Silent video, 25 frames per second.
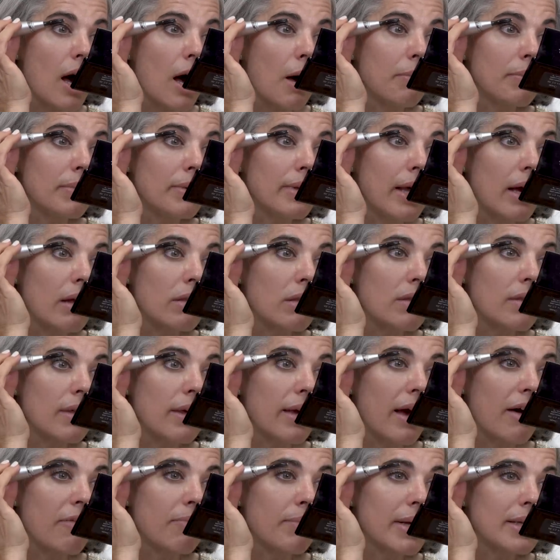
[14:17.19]
up now that
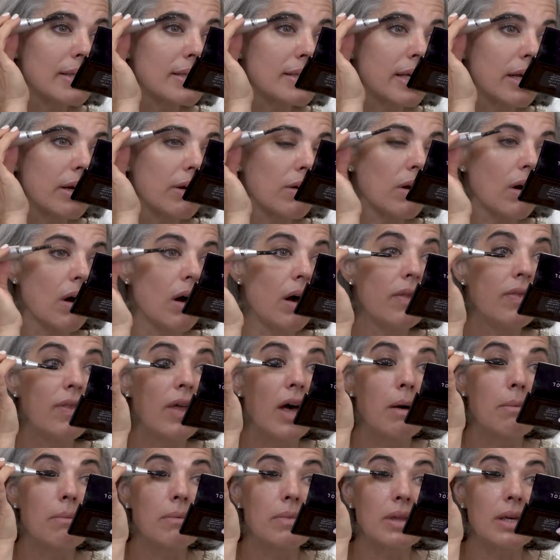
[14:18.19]
they have mascara on
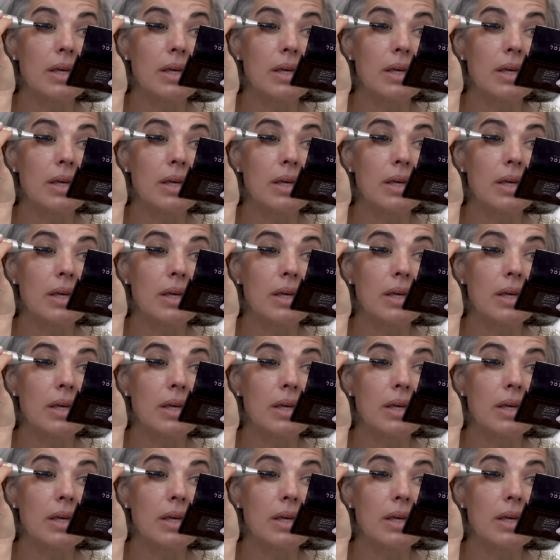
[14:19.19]
them.